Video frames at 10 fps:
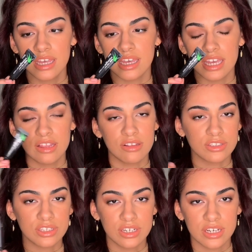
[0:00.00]
It
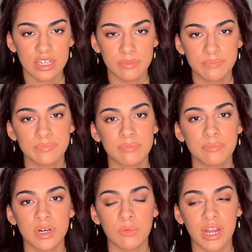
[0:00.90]
looked good,
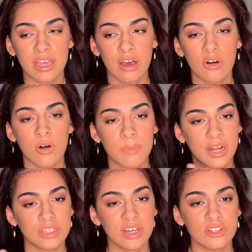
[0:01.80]
but when I got home and I
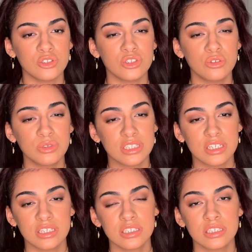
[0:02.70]
tried to use
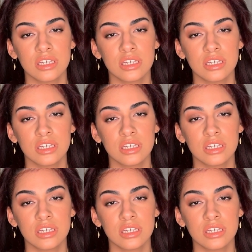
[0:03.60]
this,